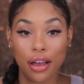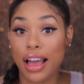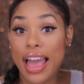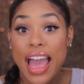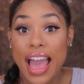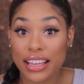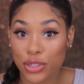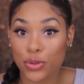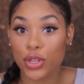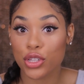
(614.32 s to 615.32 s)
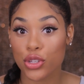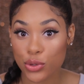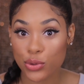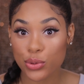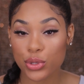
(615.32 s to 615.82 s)
a, a, hack you can
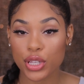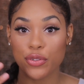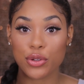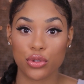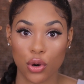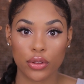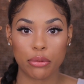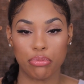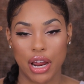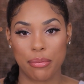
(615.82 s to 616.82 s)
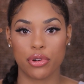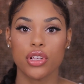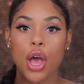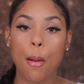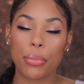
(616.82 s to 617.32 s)
use if you don't like
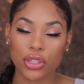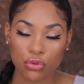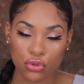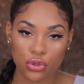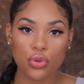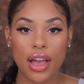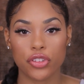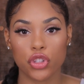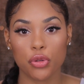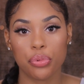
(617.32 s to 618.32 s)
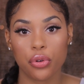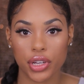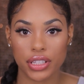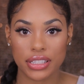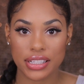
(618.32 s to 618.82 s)
primers, but you do have super
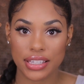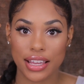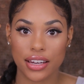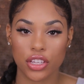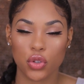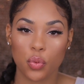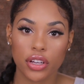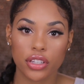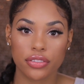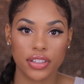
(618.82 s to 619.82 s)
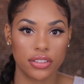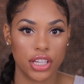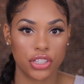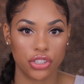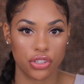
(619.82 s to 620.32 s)
oily skin and you want your
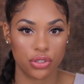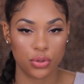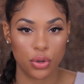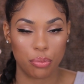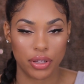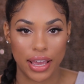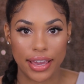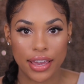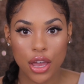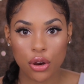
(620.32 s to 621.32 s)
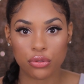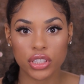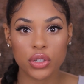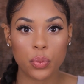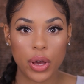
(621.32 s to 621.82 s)
foundation just to apply
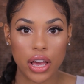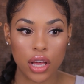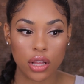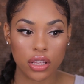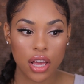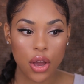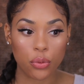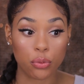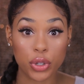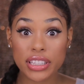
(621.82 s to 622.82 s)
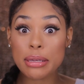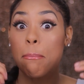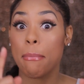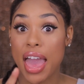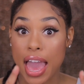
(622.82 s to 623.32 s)
really well, really
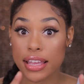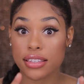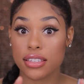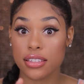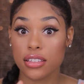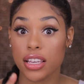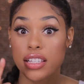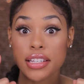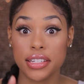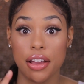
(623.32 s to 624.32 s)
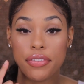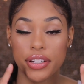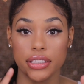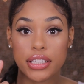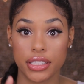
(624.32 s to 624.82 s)
matte, because it
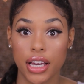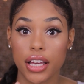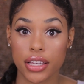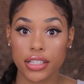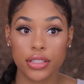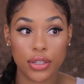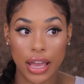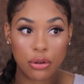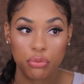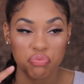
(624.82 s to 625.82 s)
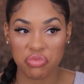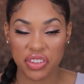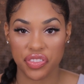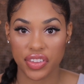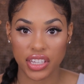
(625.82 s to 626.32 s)
definitely does. I don't
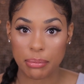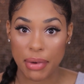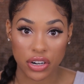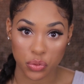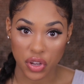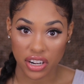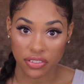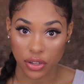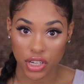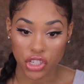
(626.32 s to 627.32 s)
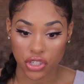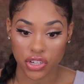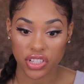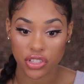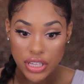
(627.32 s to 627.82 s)
even think it matters what kind of foundation
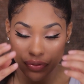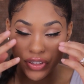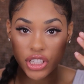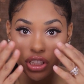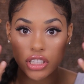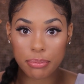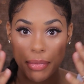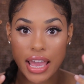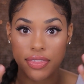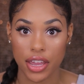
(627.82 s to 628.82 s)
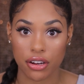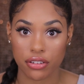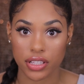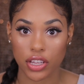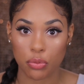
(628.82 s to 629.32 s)
it is. It's definitely gonna look matte in the
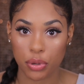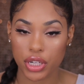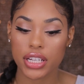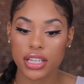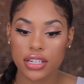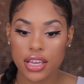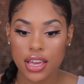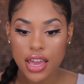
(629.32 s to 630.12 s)
areas that you put it in.